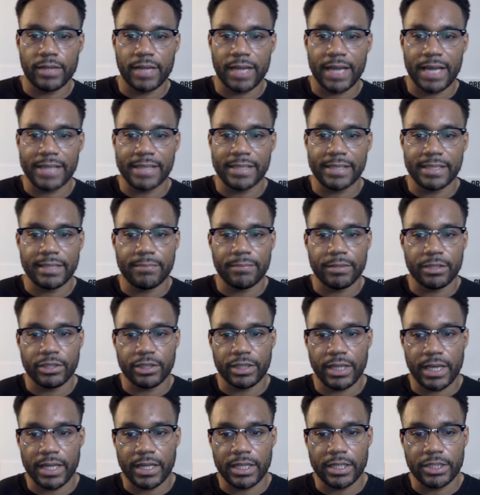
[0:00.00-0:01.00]
as it can be
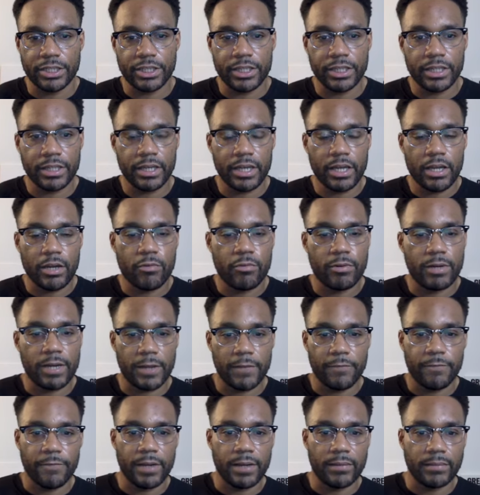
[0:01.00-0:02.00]
challenging when a
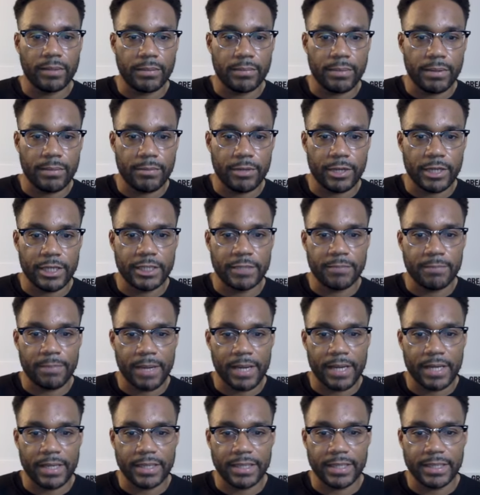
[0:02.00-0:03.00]
family member is
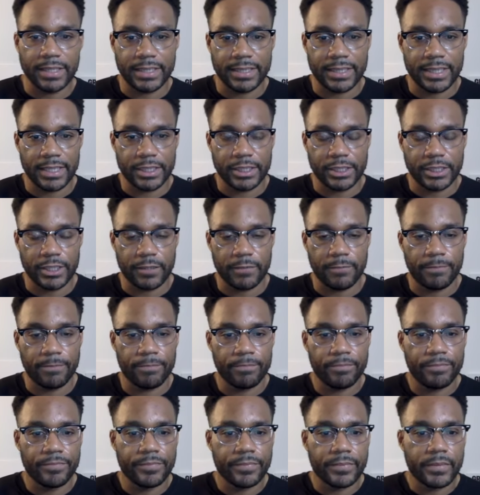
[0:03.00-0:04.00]
battling addiction.
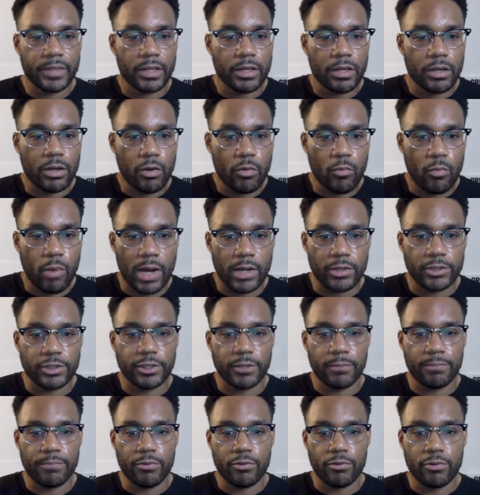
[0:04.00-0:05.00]
While
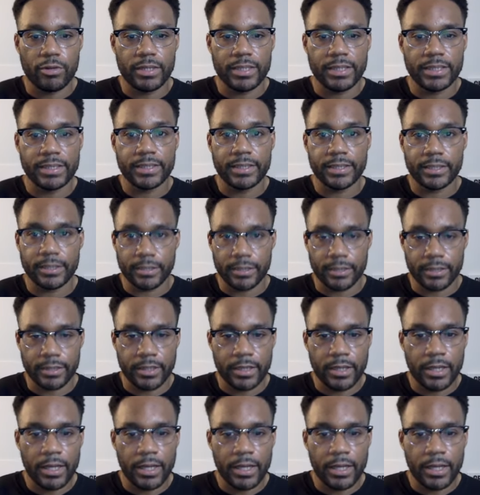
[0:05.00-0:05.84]
support is good,